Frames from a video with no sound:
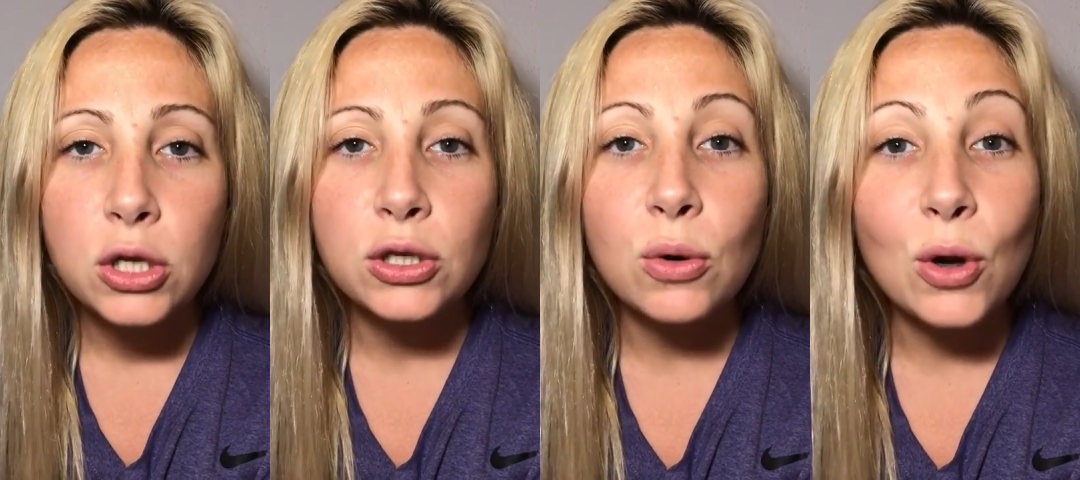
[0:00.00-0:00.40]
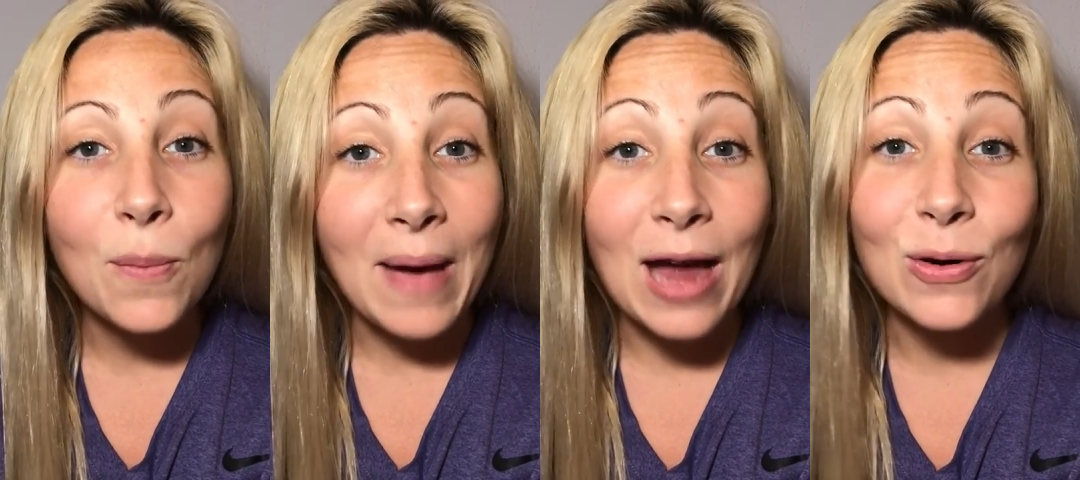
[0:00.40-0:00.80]
So no
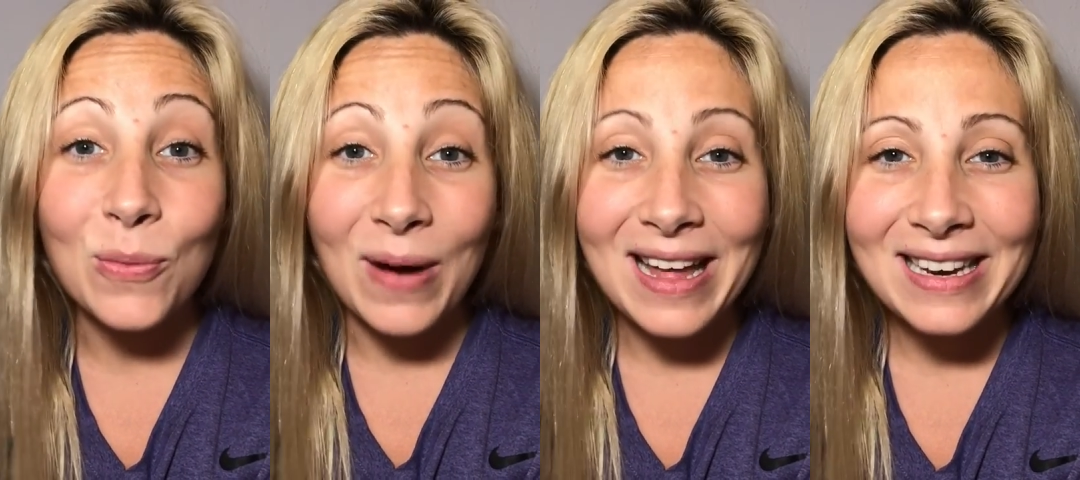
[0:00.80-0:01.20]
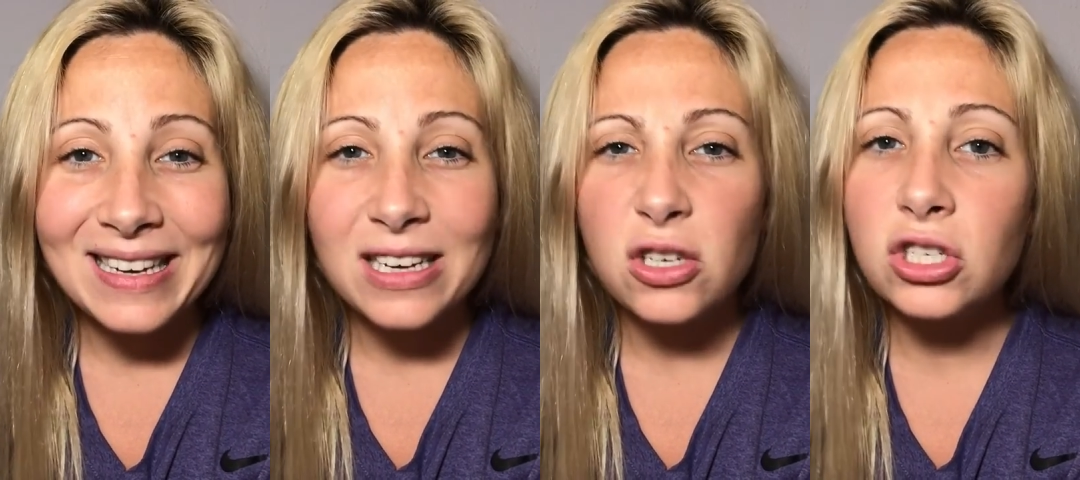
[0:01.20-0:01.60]
matter what,
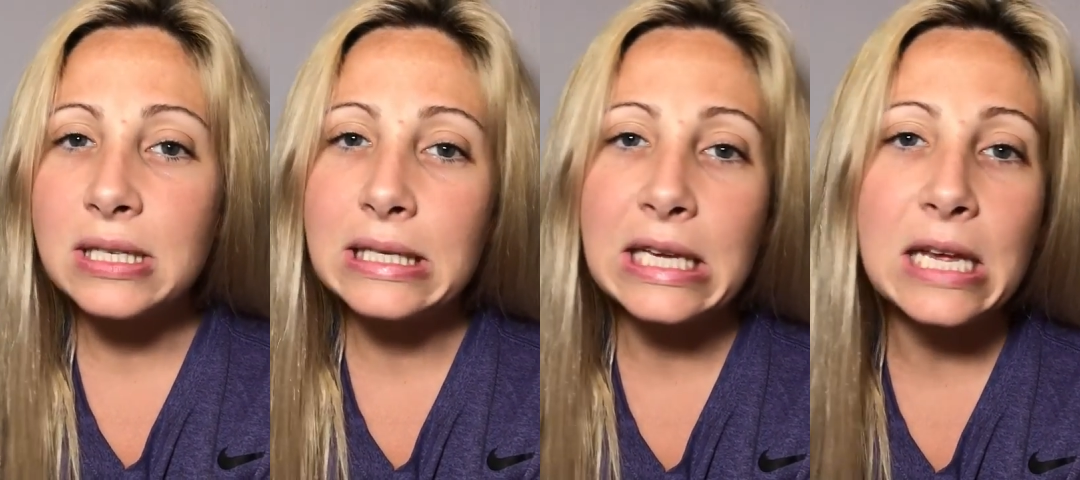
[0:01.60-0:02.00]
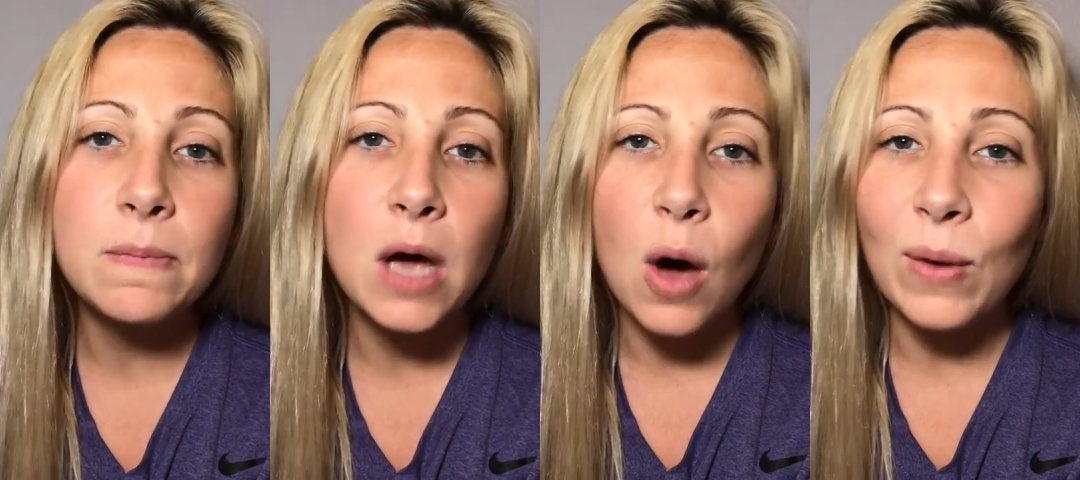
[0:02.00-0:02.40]
just
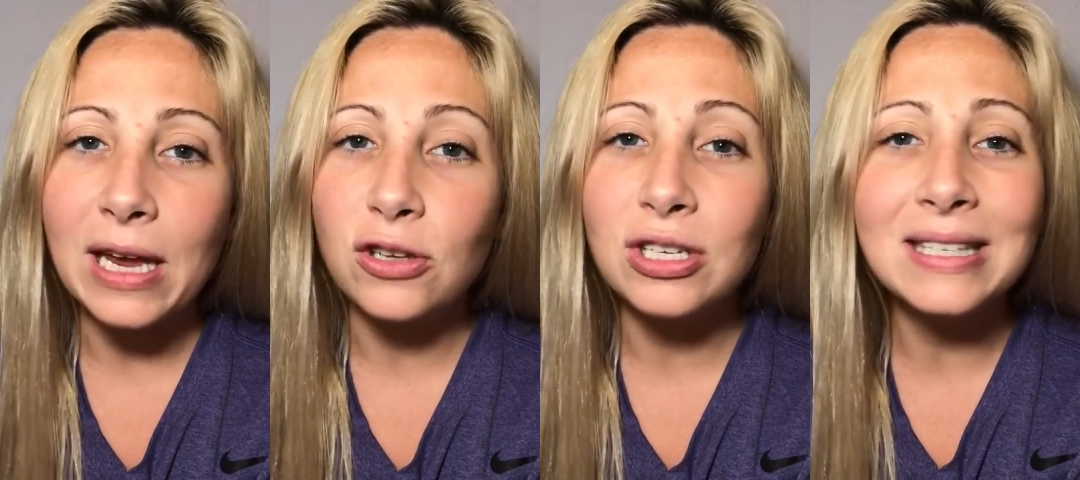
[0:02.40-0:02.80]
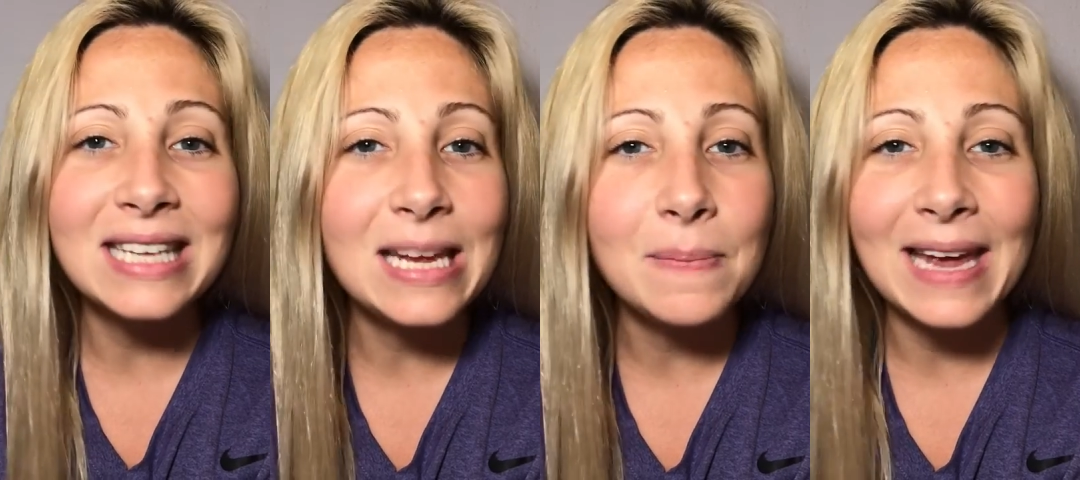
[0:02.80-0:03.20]
keep going. Just
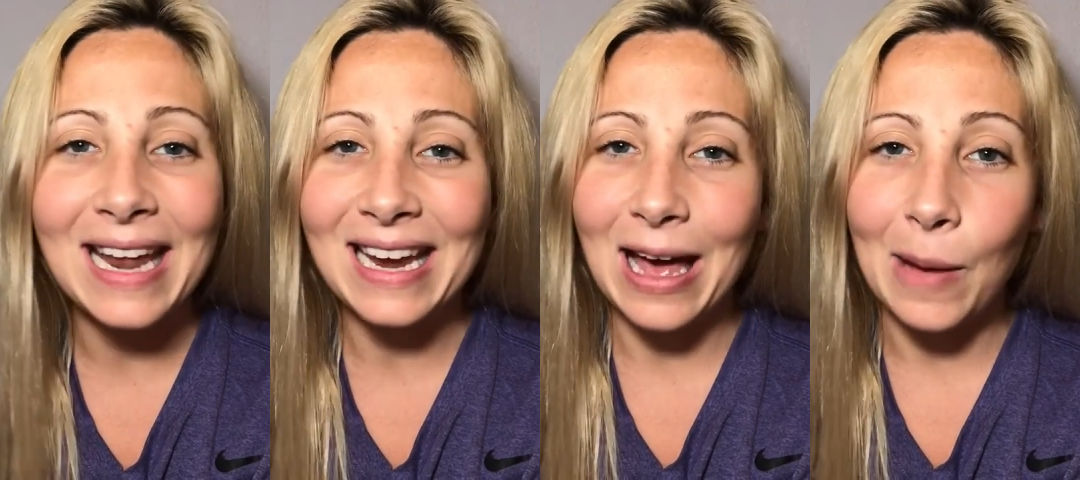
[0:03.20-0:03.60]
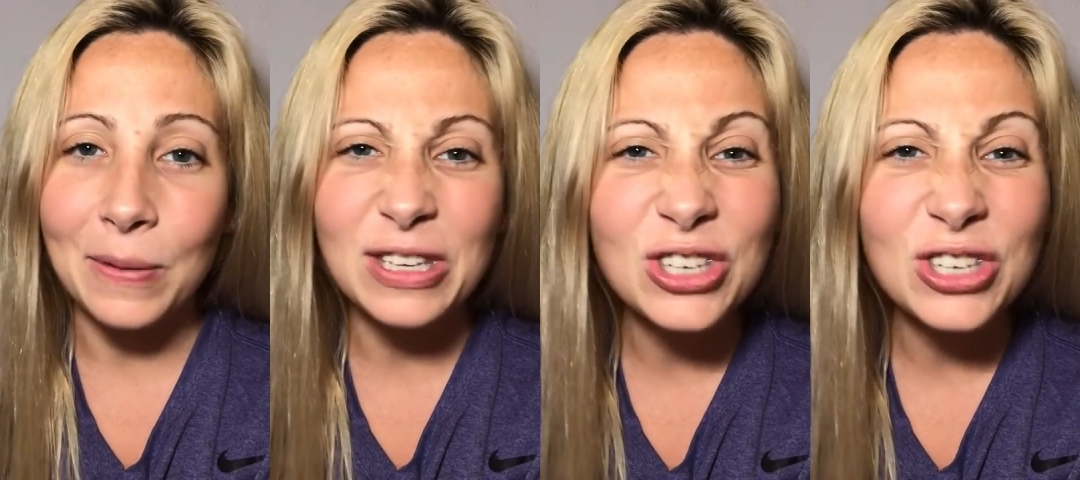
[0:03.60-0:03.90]
keep getting up.